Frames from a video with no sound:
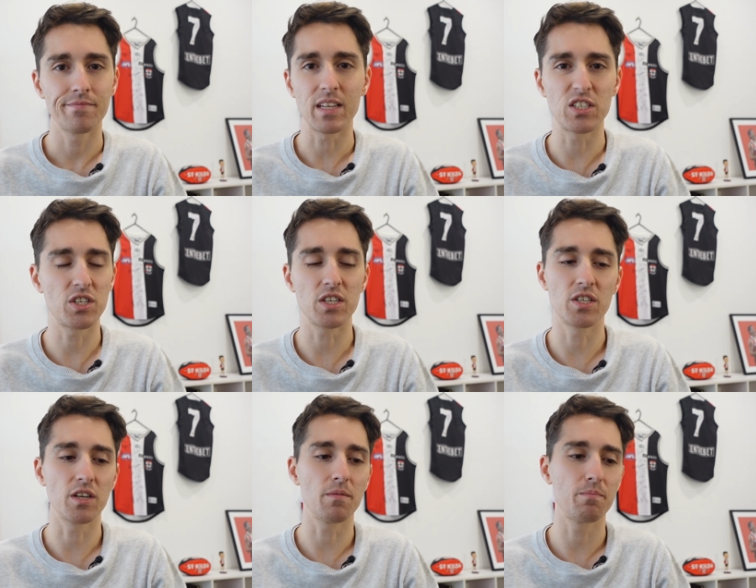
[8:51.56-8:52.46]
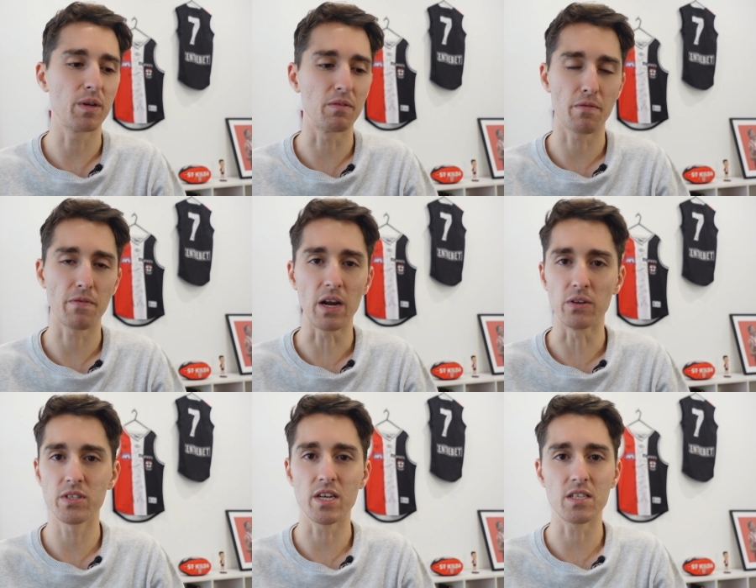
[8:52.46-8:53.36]
it's it's a bit of a
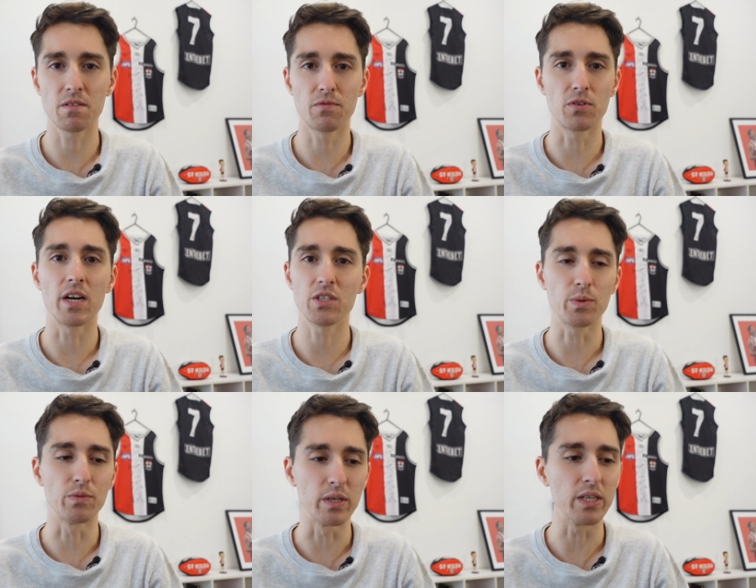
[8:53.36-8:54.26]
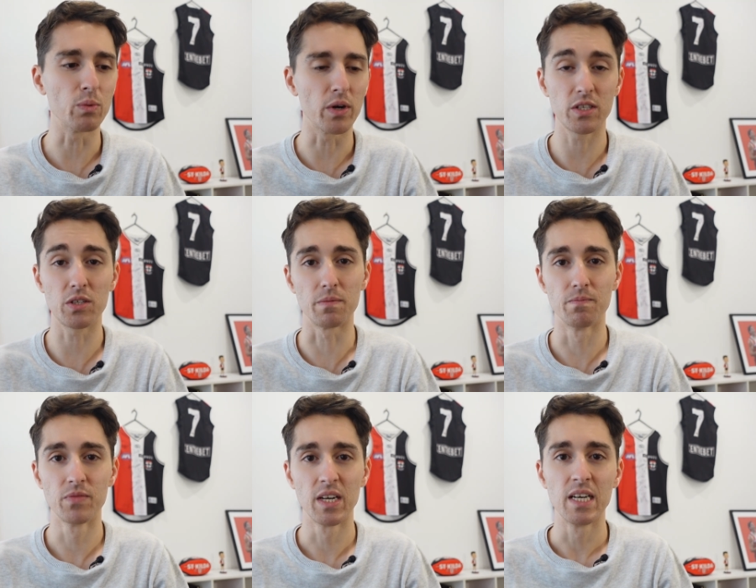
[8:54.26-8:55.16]
failed season for us. We really wanted to
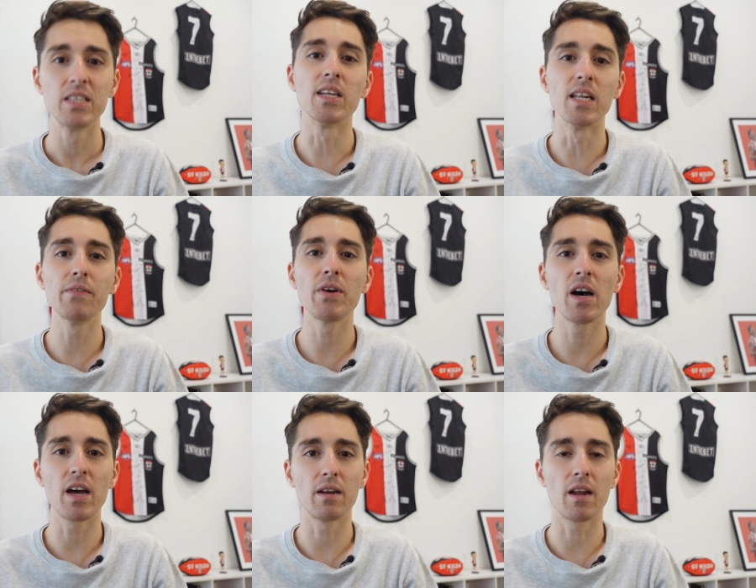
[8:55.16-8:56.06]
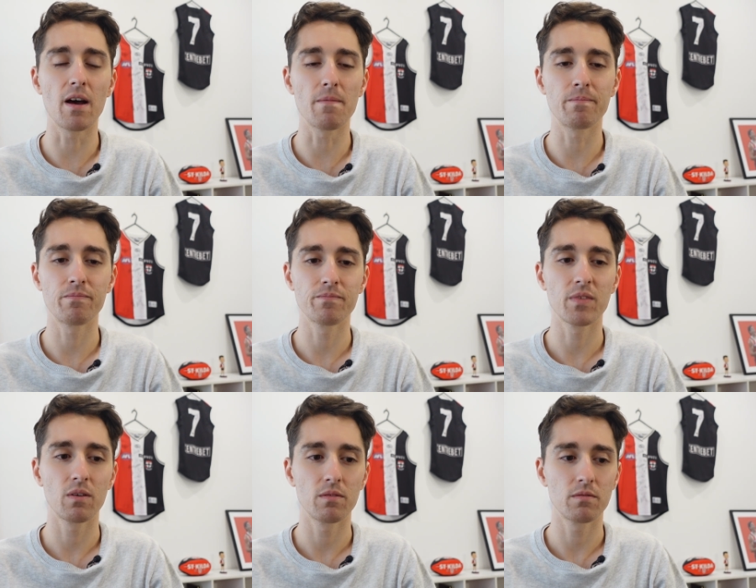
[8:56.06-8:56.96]
deliver and um,
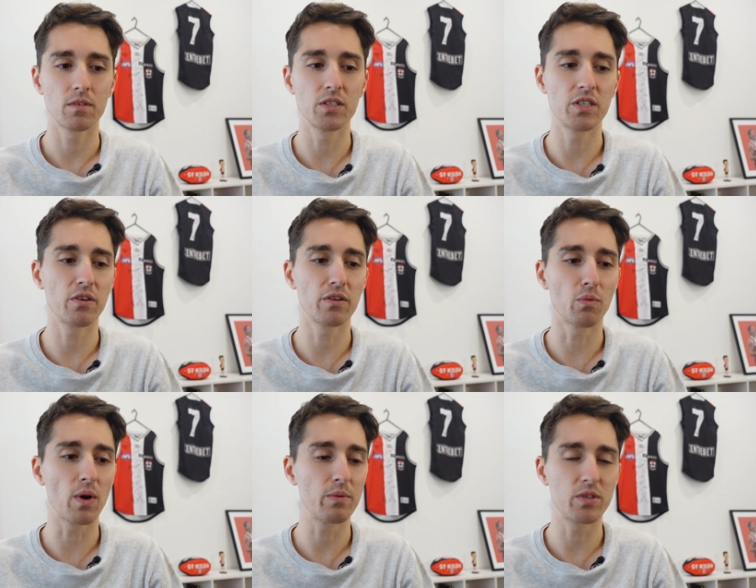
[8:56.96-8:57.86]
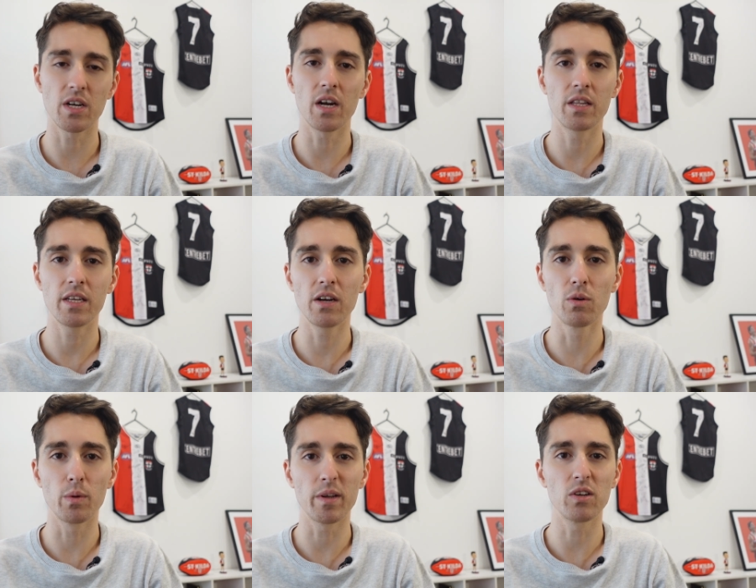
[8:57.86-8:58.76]
considering the way we started the year, it
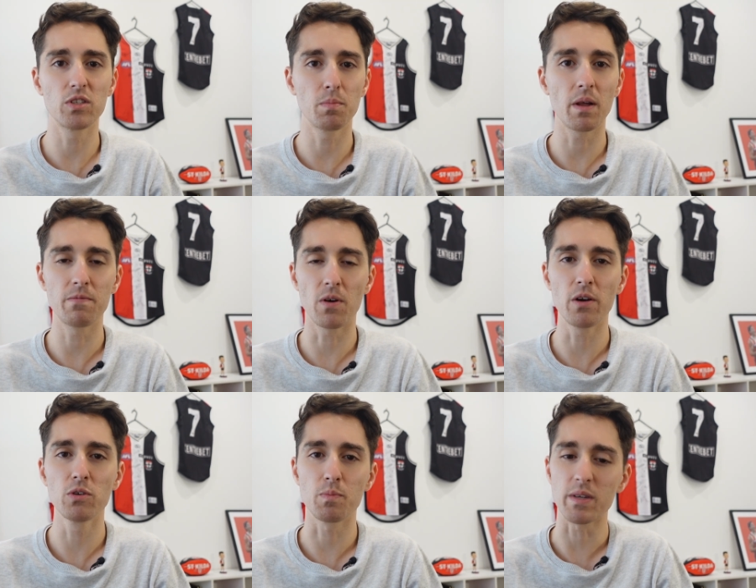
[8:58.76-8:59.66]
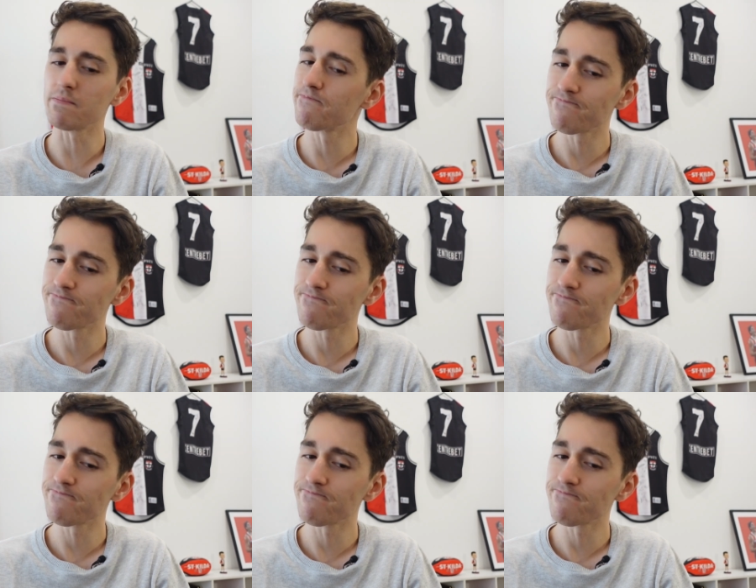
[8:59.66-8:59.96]
would have been good to play finals, but